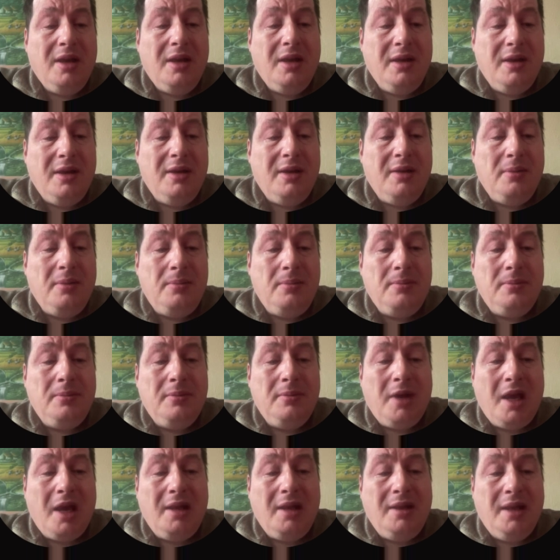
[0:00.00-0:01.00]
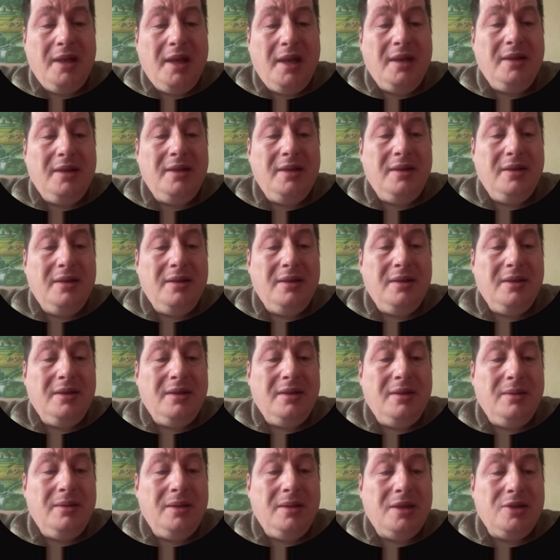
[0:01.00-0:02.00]
And then
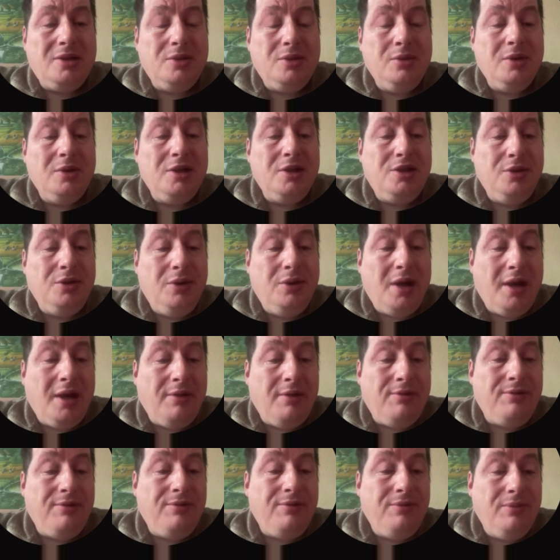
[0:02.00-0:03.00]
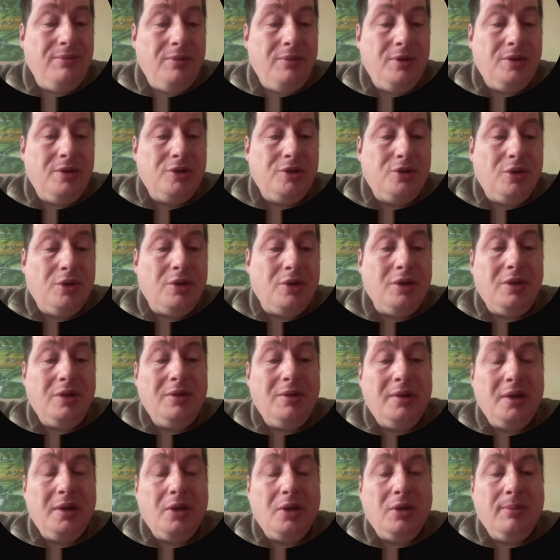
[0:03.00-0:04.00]
as soon as you have certain
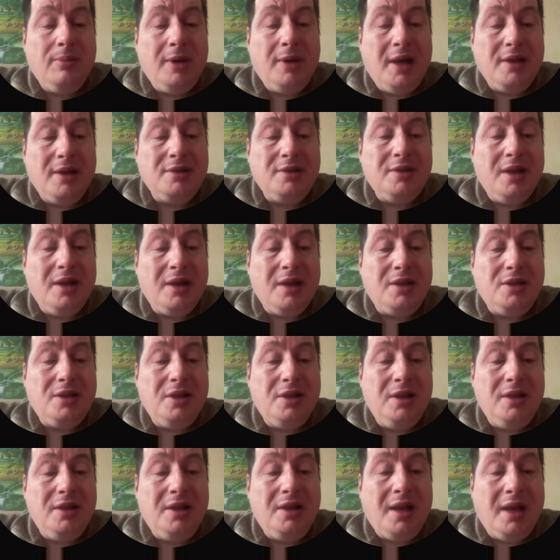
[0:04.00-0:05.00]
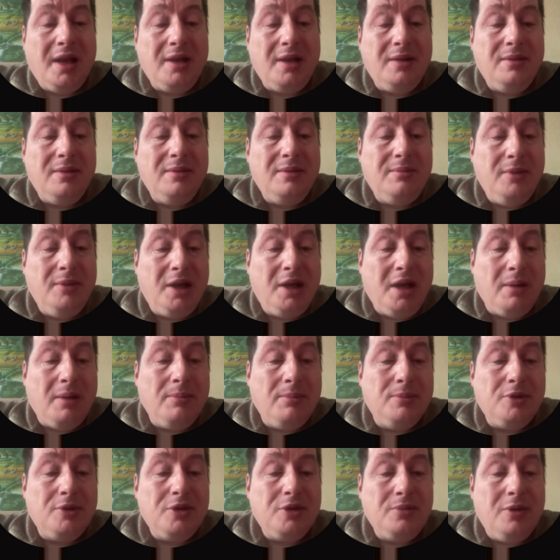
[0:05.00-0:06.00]
critical mass, actually it can
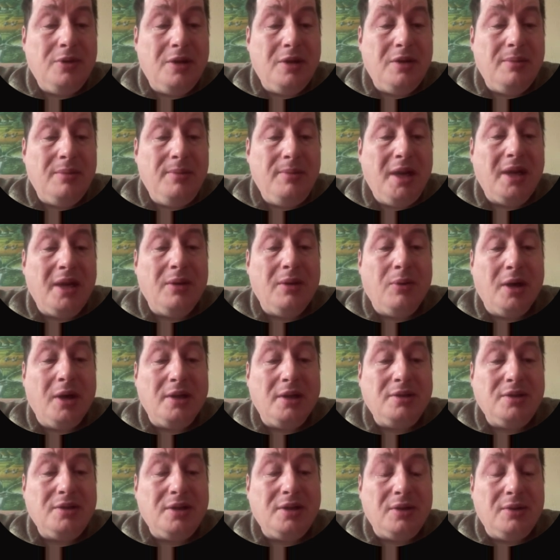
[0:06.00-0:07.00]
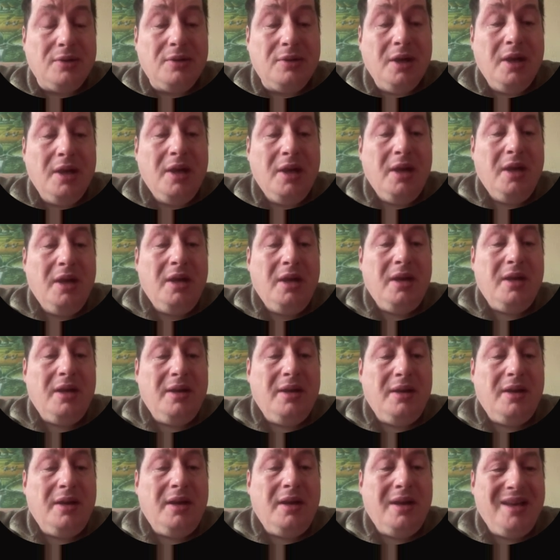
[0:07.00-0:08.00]
become bigger ones. So
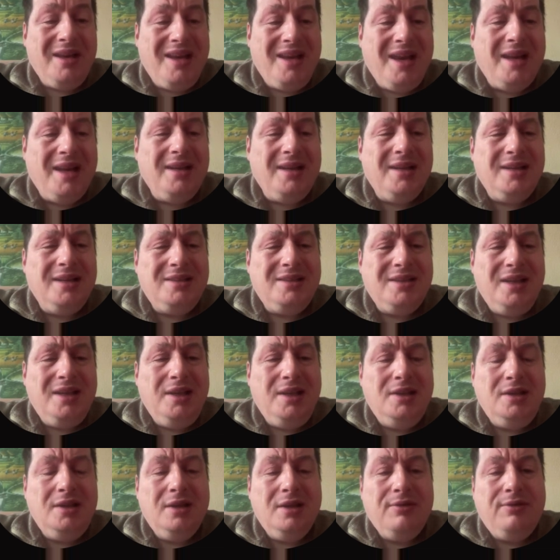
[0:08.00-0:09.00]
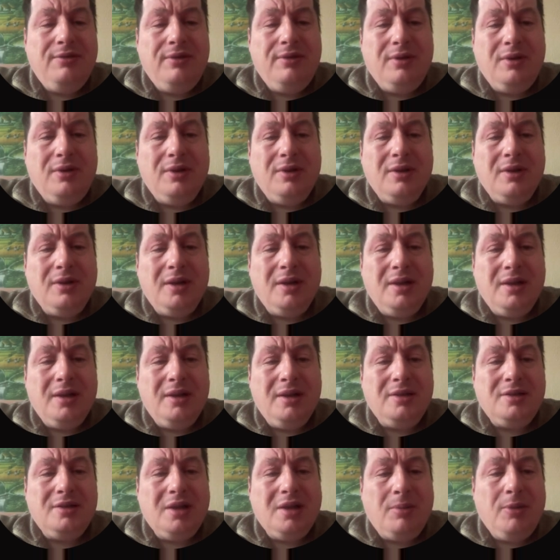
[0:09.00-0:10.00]
again, it's easier for
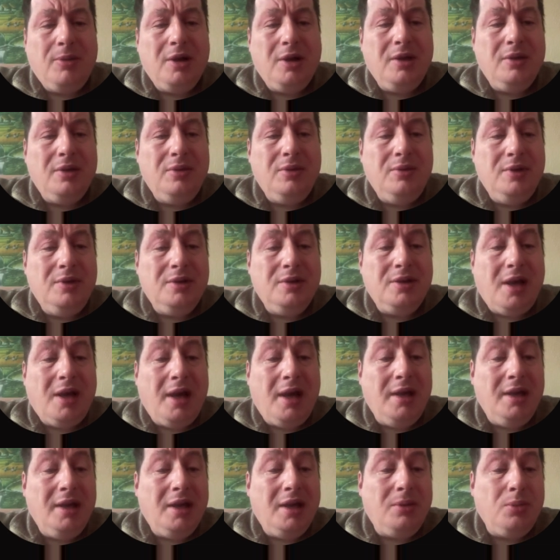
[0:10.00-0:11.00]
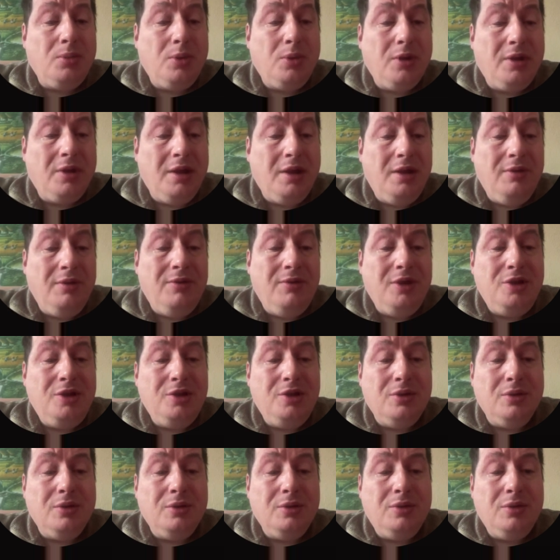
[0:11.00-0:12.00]
someone who is a high net worth
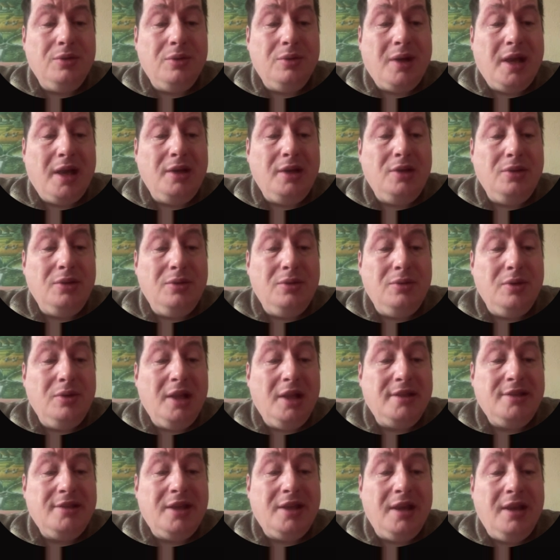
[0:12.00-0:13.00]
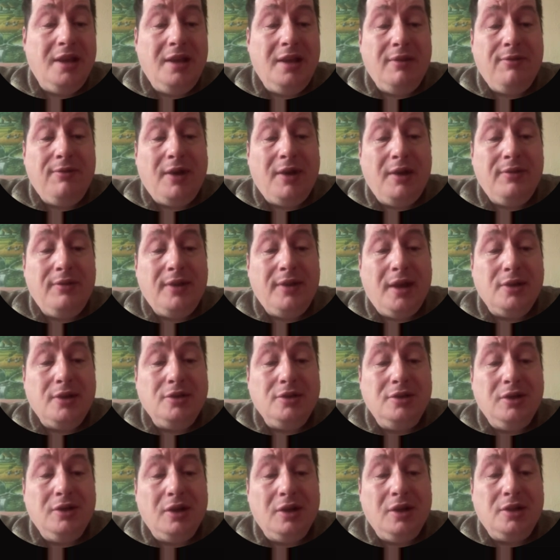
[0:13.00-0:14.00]
individual to write you, let's say, a
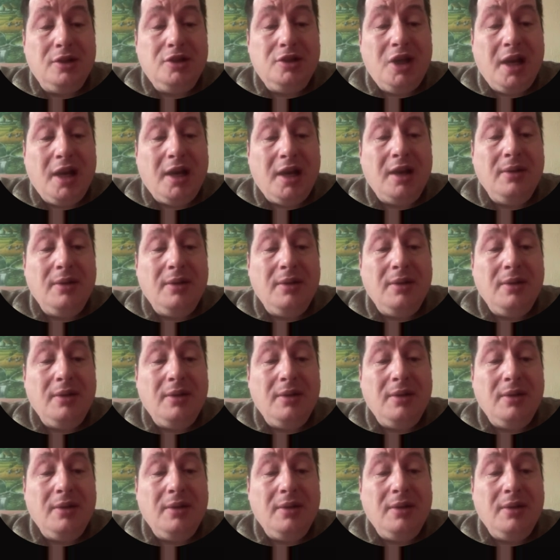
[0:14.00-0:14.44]
$5,000 check,